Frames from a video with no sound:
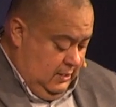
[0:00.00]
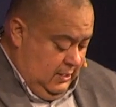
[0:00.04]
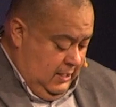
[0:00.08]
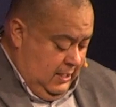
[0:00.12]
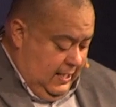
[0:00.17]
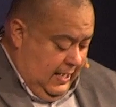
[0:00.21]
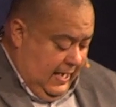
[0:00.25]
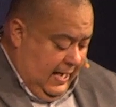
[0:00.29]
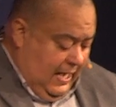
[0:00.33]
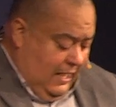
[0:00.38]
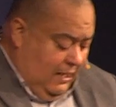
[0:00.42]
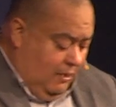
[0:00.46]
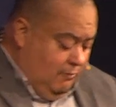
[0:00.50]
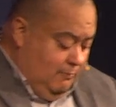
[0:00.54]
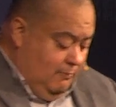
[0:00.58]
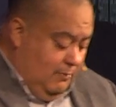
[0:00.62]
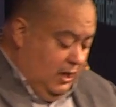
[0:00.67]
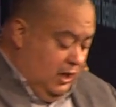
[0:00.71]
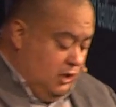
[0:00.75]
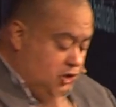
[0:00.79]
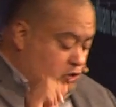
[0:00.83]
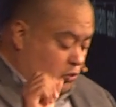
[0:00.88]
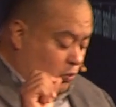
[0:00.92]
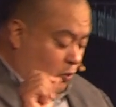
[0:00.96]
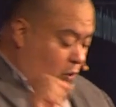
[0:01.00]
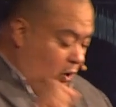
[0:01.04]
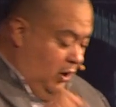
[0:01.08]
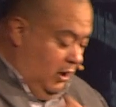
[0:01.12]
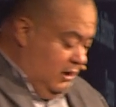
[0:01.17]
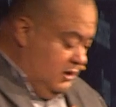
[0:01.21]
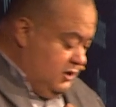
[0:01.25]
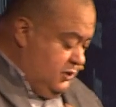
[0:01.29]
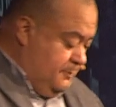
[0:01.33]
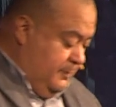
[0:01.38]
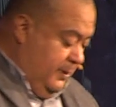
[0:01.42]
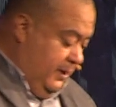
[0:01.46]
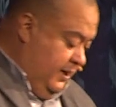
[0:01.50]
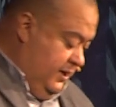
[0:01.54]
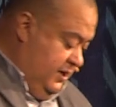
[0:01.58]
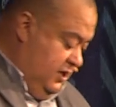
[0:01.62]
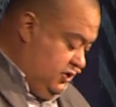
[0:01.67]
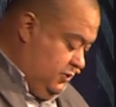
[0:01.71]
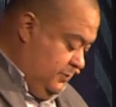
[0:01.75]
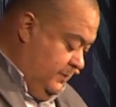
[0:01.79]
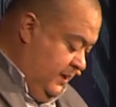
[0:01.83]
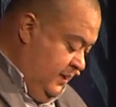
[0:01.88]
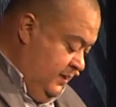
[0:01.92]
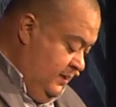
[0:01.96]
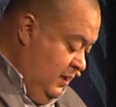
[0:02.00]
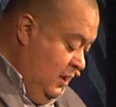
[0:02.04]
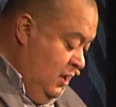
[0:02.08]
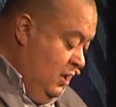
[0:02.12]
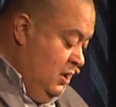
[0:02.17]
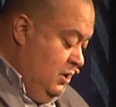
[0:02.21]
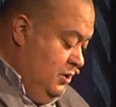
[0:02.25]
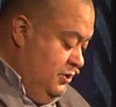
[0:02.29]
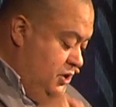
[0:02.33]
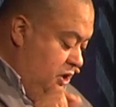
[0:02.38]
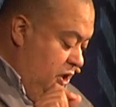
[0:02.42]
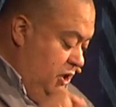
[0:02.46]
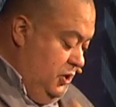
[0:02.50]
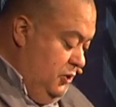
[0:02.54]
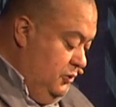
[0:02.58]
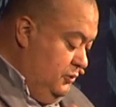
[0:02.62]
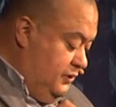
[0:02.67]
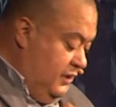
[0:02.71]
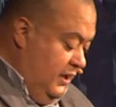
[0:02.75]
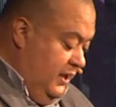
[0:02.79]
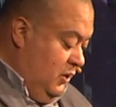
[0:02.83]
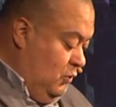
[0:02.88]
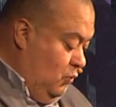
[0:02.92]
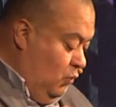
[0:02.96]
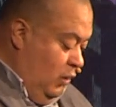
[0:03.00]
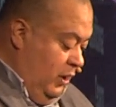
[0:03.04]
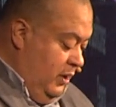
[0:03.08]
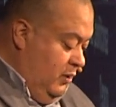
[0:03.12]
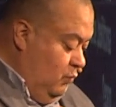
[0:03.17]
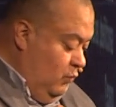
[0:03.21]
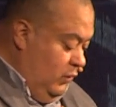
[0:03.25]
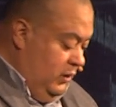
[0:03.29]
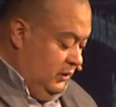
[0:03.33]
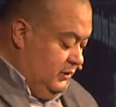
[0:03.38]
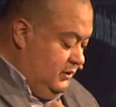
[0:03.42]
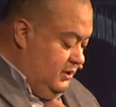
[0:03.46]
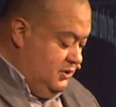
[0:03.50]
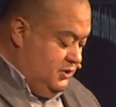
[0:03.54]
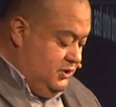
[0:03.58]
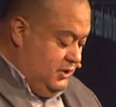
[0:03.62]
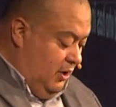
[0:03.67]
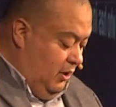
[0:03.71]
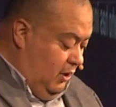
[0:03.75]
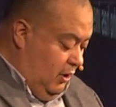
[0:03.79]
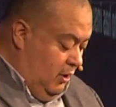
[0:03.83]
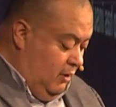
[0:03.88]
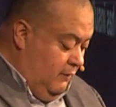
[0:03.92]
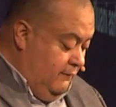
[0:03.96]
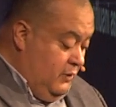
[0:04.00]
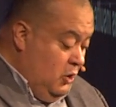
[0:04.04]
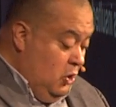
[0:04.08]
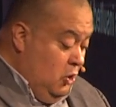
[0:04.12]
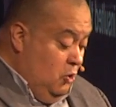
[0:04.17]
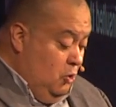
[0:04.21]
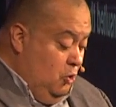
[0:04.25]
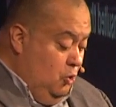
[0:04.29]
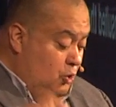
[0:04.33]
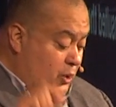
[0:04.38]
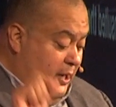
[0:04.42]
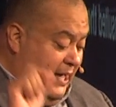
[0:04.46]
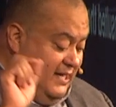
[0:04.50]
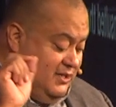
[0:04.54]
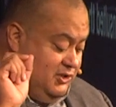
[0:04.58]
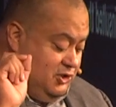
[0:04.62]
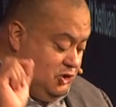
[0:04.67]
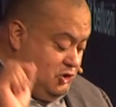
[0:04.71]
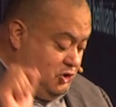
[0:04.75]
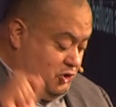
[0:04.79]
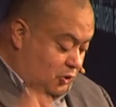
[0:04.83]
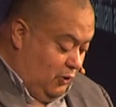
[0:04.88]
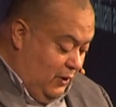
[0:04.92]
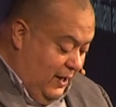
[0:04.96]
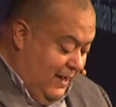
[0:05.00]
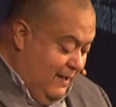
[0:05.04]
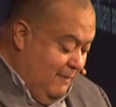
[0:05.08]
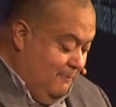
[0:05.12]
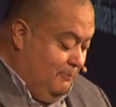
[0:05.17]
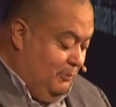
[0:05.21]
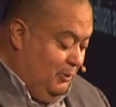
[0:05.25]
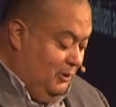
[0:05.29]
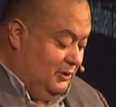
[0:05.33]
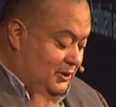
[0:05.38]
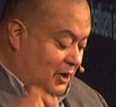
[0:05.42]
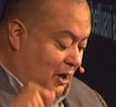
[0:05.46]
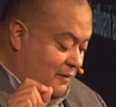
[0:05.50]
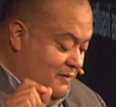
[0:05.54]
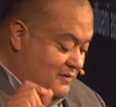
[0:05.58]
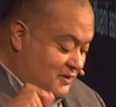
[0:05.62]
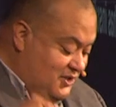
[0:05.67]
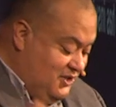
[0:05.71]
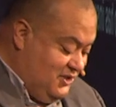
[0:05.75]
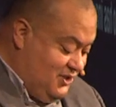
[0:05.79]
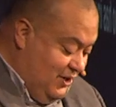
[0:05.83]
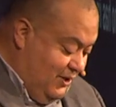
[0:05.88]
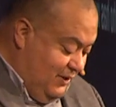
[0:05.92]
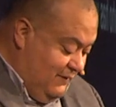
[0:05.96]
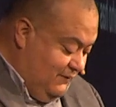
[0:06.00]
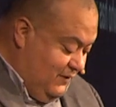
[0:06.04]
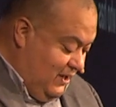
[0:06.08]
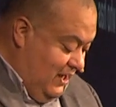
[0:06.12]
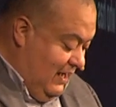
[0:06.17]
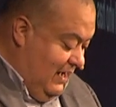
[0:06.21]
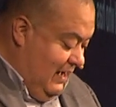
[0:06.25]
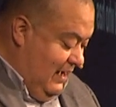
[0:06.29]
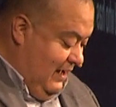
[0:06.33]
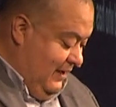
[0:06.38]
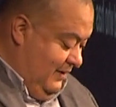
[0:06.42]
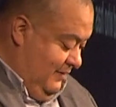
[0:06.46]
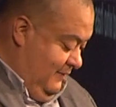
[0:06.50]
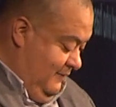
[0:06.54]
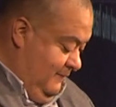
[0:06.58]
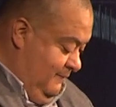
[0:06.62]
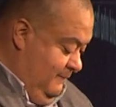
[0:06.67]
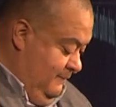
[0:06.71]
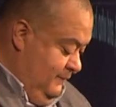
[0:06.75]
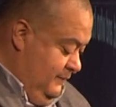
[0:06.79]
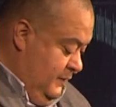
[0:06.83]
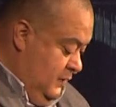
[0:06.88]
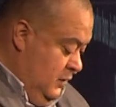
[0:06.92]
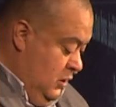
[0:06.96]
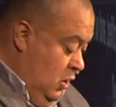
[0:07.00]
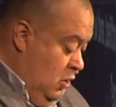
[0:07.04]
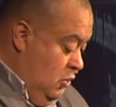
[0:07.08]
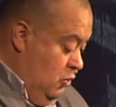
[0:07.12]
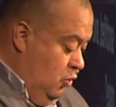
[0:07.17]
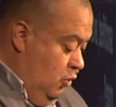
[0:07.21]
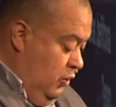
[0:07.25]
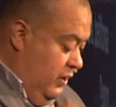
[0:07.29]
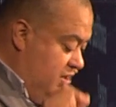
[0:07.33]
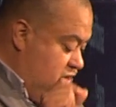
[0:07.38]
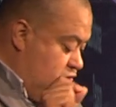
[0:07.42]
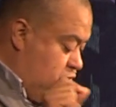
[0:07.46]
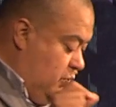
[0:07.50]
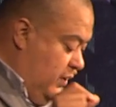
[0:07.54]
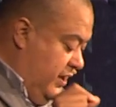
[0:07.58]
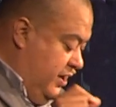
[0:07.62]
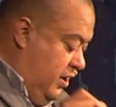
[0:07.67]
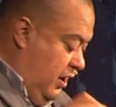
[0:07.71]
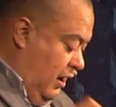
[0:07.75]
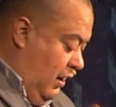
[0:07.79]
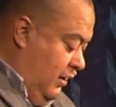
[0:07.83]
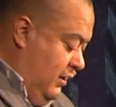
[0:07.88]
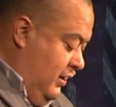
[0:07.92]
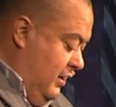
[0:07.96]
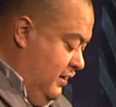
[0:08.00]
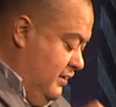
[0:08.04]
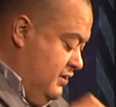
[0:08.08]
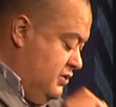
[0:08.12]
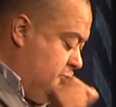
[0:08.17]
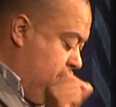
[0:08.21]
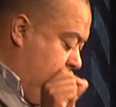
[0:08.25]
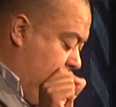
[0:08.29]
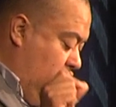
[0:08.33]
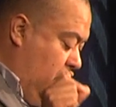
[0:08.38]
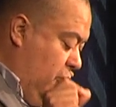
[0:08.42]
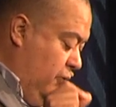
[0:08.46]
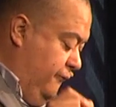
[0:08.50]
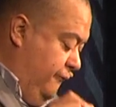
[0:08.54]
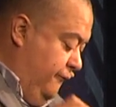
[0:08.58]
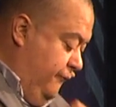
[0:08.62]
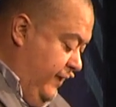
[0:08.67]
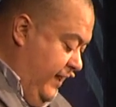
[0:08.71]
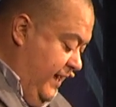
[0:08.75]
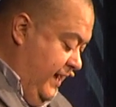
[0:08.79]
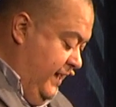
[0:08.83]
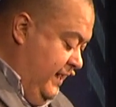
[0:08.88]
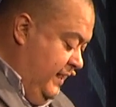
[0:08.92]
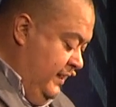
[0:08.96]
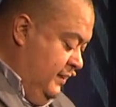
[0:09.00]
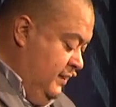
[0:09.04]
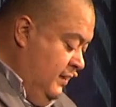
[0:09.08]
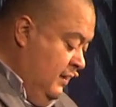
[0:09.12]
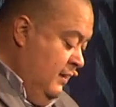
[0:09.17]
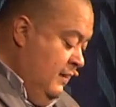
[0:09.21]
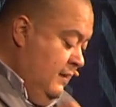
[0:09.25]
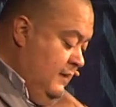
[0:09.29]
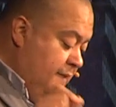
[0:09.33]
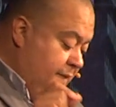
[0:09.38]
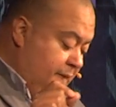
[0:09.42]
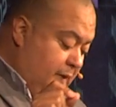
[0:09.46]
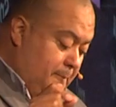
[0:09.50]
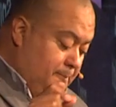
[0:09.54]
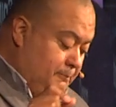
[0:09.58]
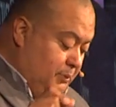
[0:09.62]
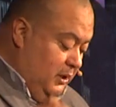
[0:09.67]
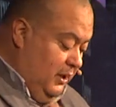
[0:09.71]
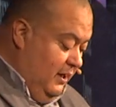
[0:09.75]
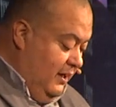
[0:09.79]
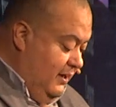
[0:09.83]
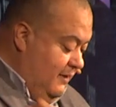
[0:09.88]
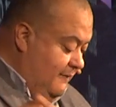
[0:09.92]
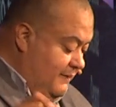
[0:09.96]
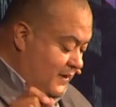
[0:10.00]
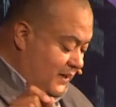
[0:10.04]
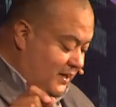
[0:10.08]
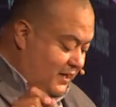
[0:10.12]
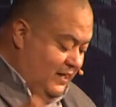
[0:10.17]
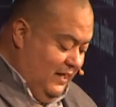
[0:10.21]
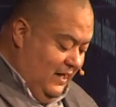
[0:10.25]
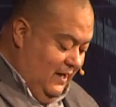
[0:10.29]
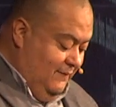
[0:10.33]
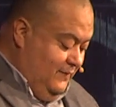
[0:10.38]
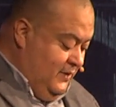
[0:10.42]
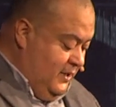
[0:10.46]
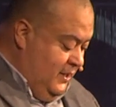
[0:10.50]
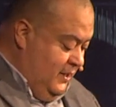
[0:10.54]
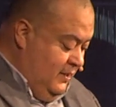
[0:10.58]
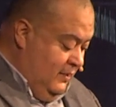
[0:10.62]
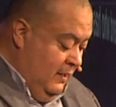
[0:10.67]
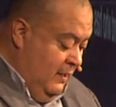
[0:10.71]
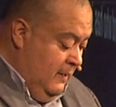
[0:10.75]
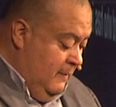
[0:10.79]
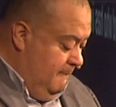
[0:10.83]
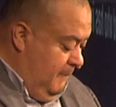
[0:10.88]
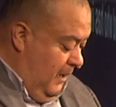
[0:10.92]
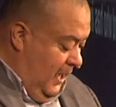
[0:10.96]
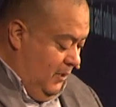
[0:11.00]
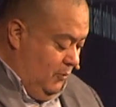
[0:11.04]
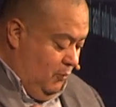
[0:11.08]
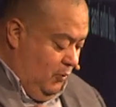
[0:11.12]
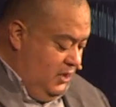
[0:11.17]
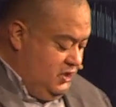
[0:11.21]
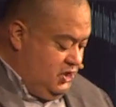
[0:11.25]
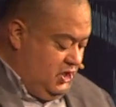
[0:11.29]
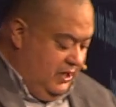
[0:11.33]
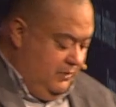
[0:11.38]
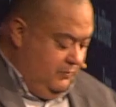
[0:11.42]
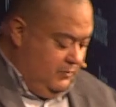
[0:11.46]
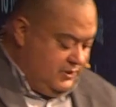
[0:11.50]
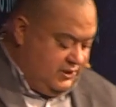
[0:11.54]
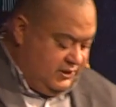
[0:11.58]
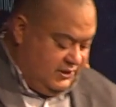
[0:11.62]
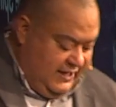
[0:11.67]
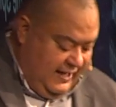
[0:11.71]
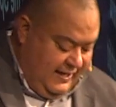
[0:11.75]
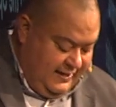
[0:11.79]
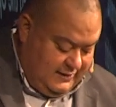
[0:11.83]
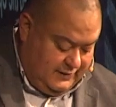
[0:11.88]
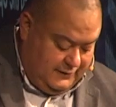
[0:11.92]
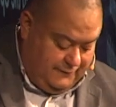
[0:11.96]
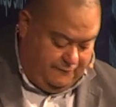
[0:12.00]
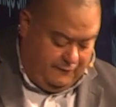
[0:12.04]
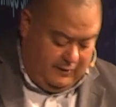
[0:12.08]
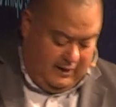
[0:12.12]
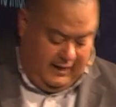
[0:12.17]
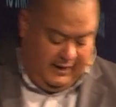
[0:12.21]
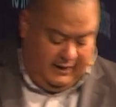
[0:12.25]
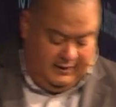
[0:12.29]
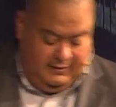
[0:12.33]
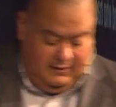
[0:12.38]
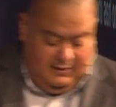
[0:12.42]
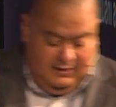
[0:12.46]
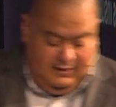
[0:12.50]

How much worse punishment do you think one will deserve who has trampled on the Son of God, who has regarded as profane the blood of the covenant by which he was sanctified,